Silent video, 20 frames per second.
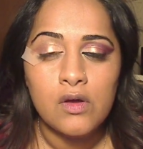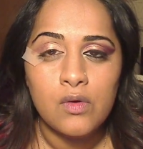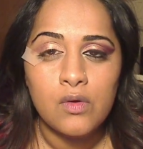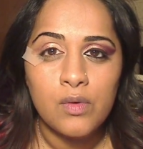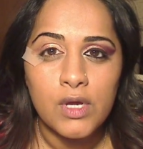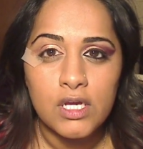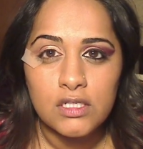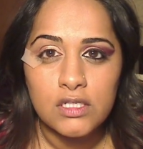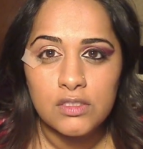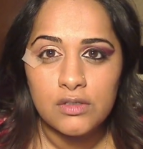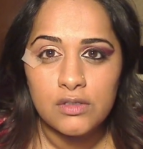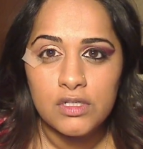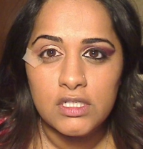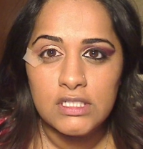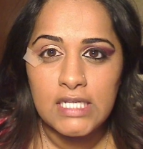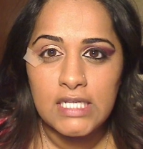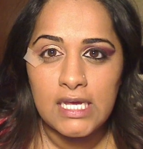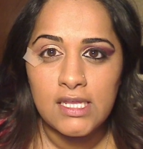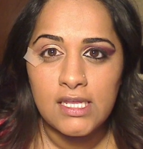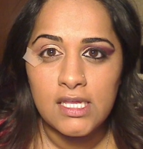quick sort
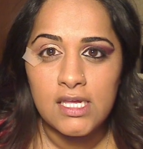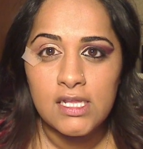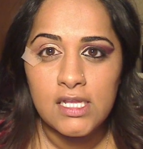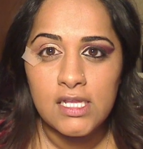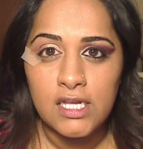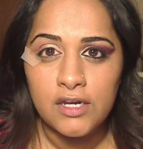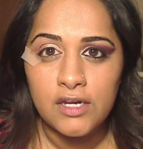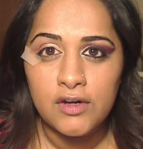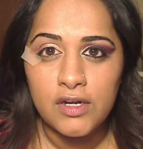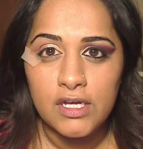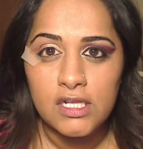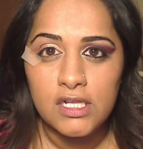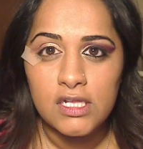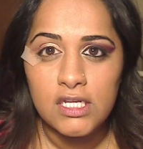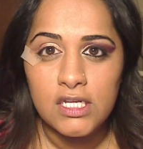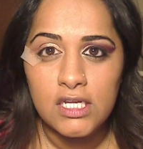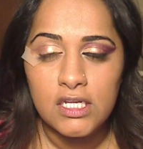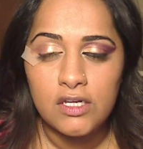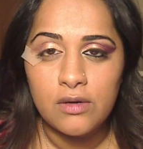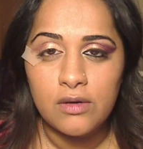of daily cleaner to
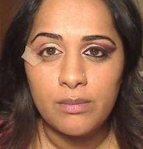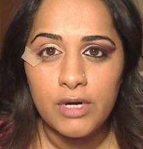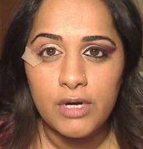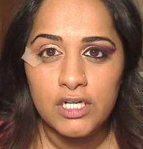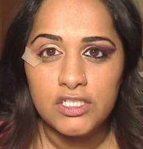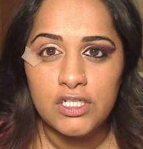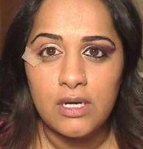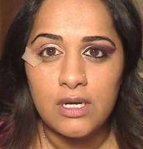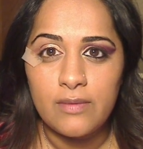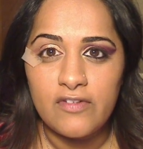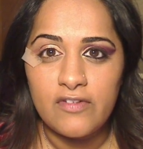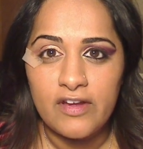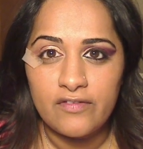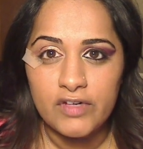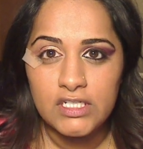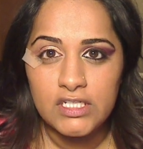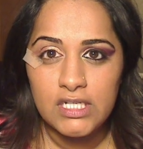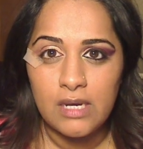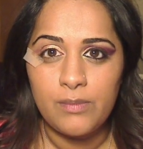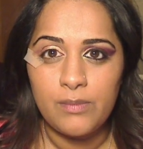clean your brush off
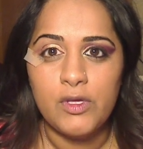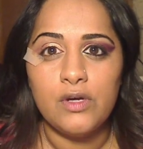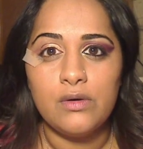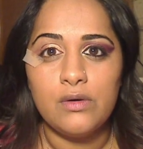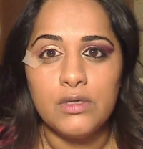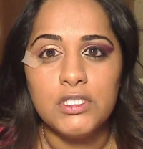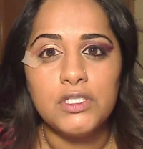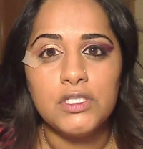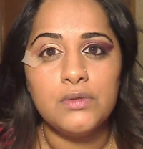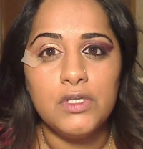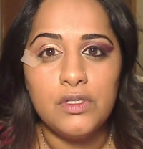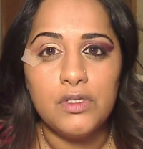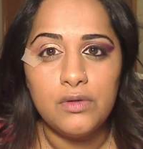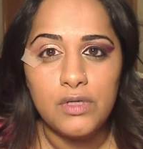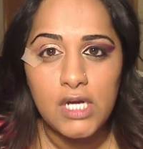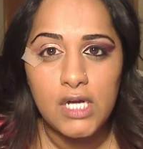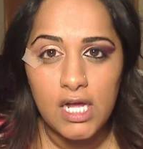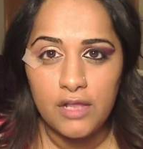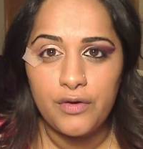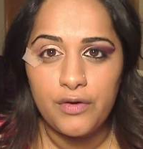every time you go into a new
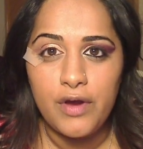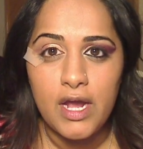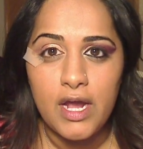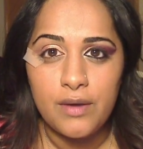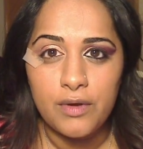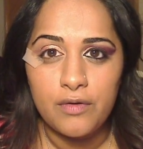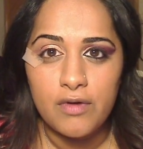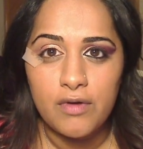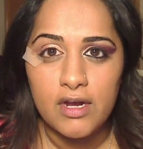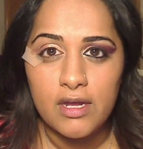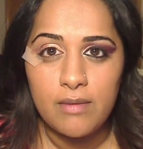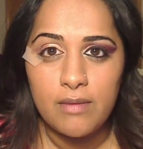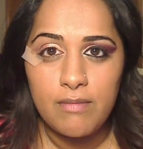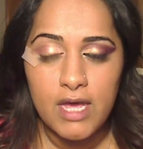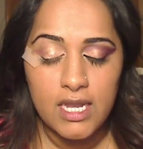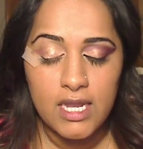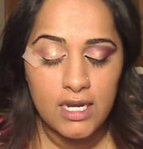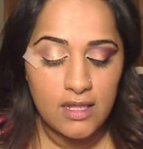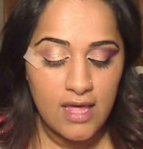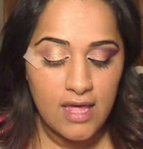color, I would
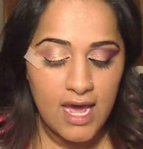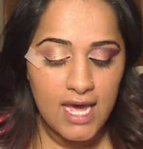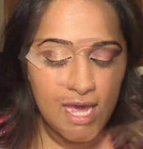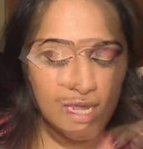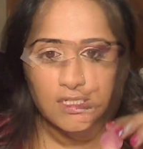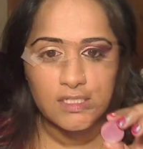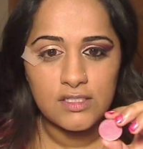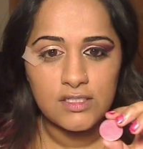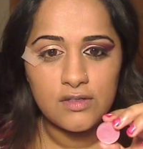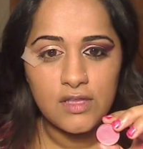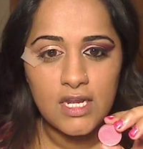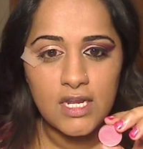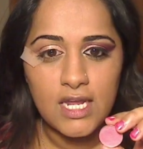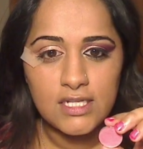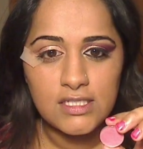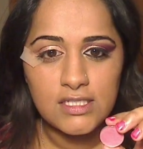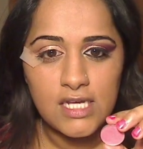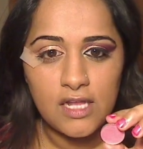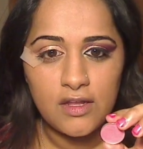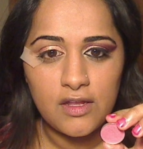recommend that. So the
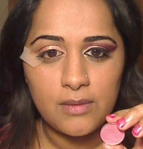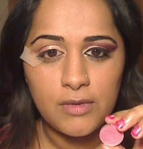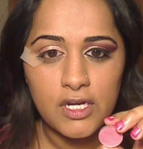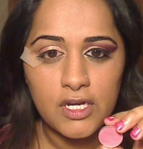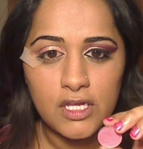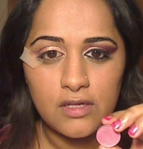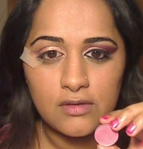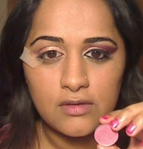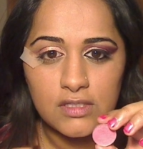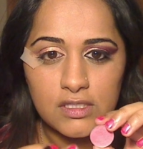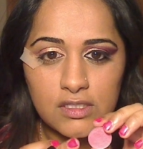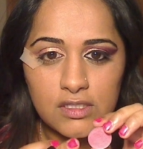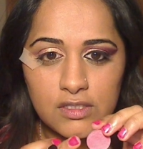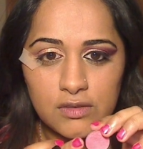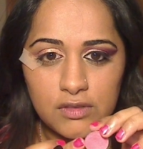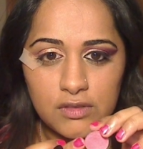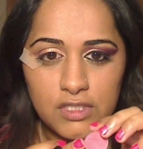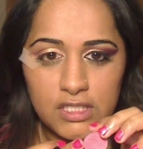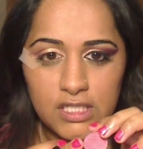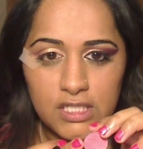next color I'm going to use is
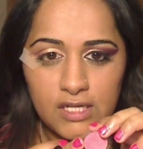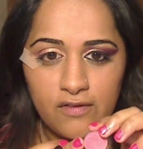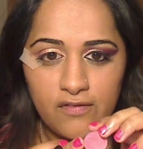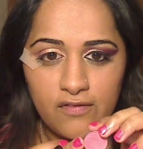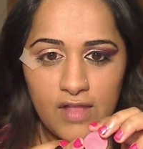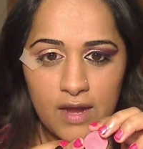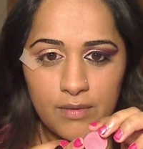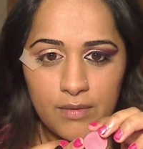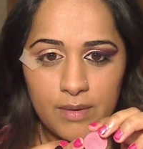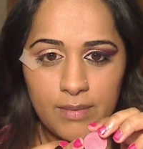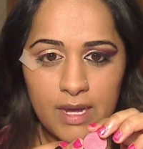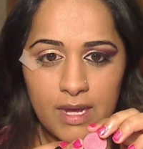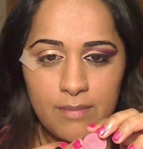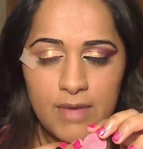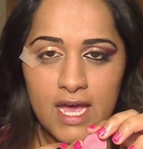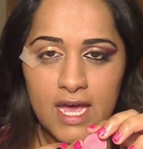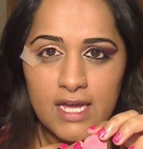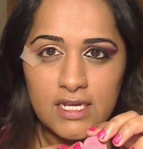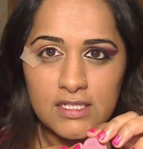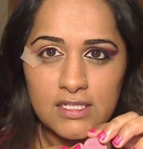Sushi Flower by
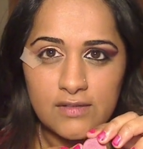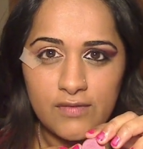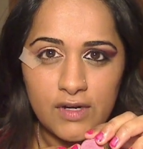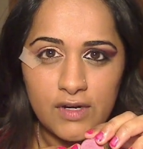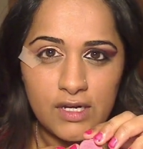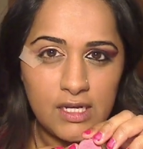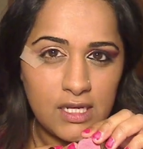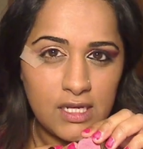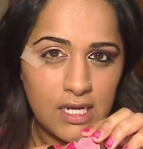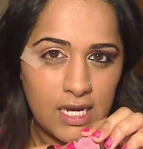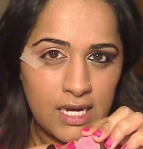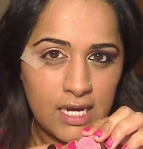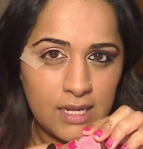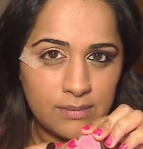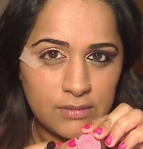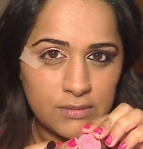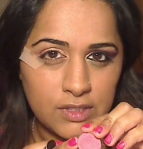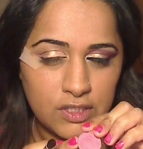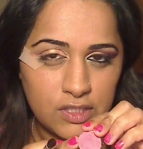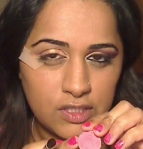MAC. It's a very
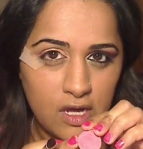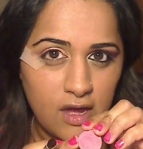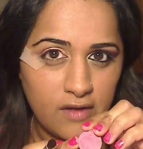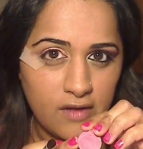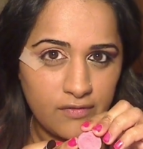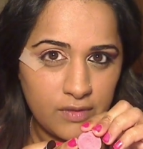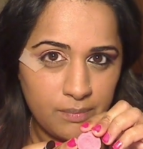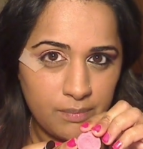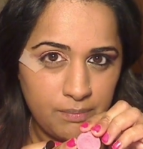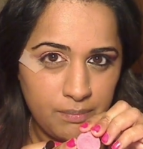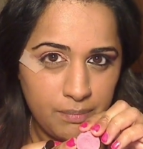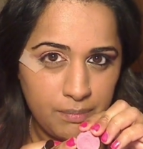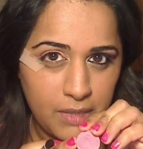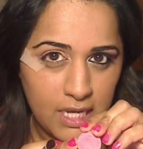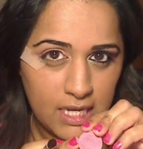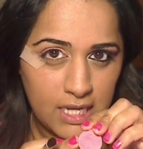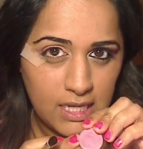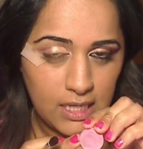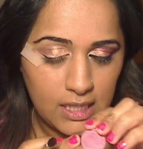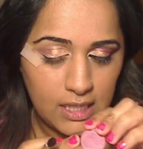soft
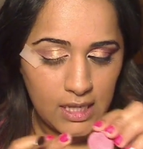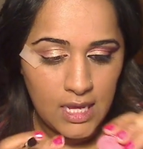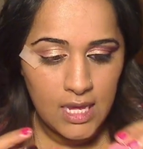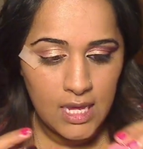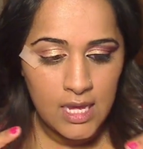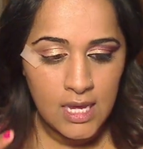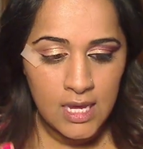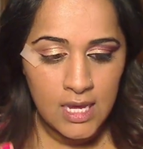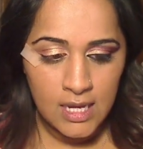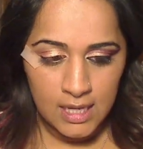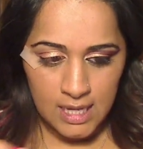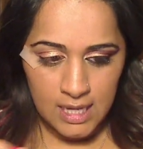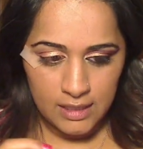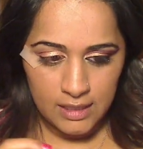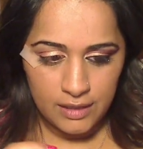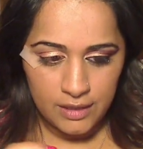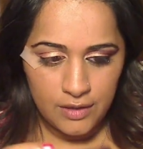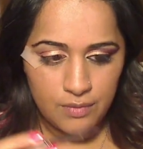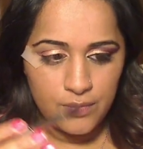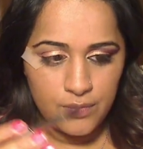pink
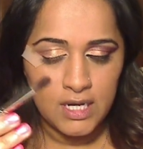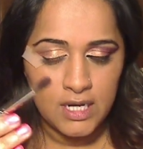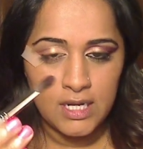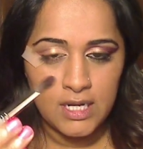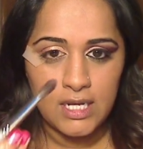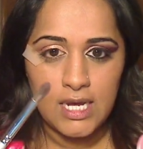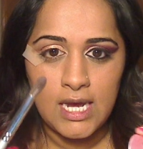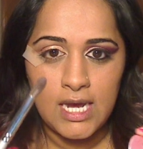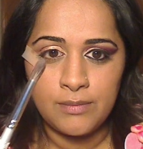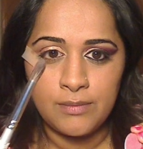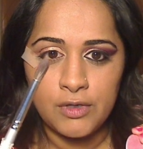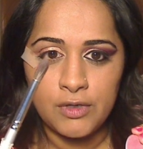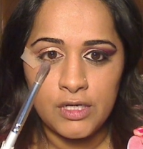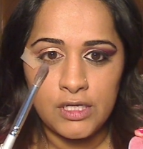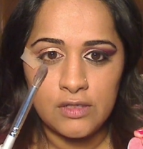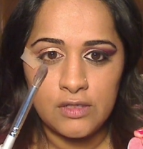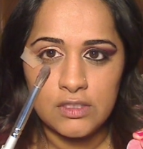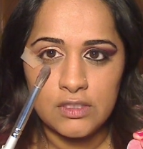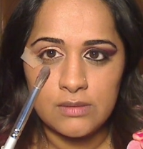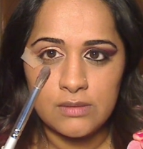color. I'm going to
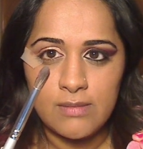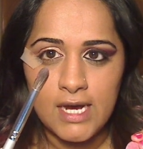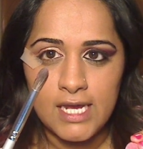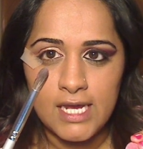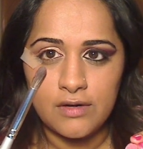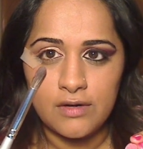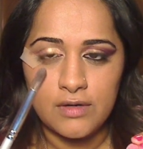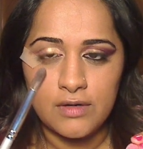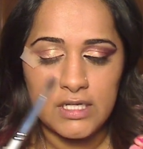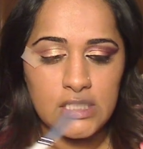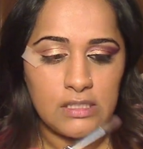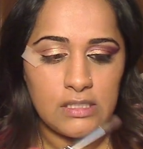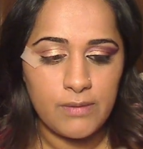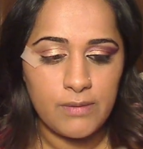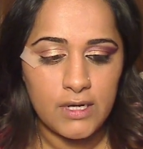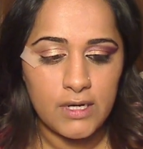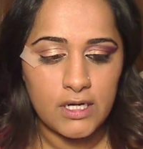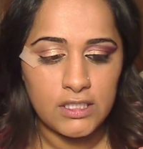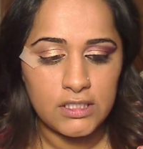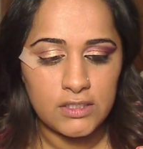use my crease
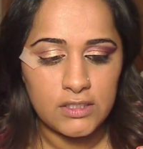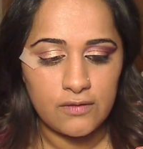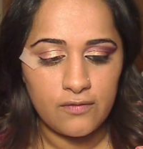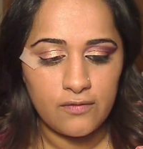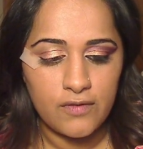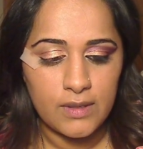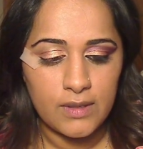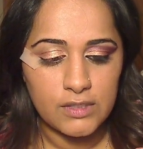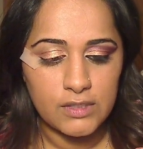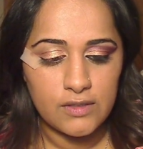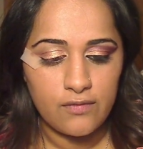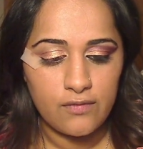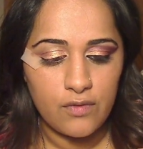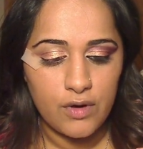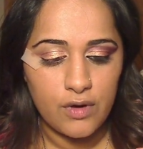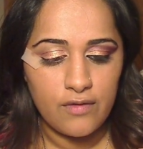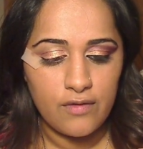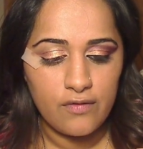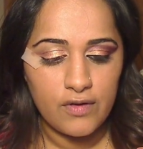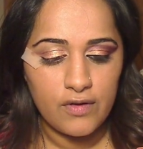brush from
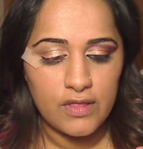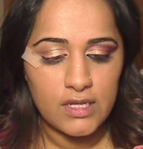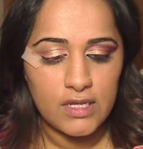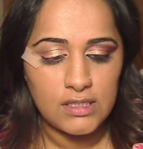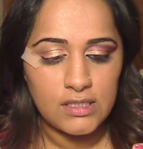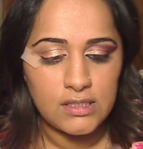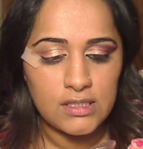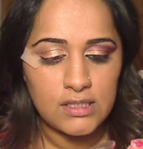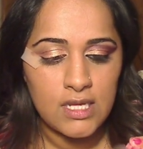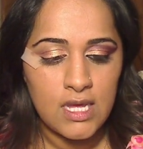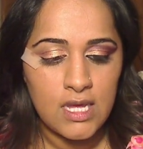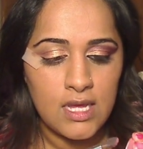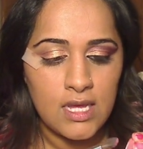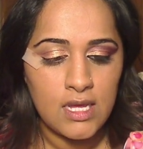Sephora for this.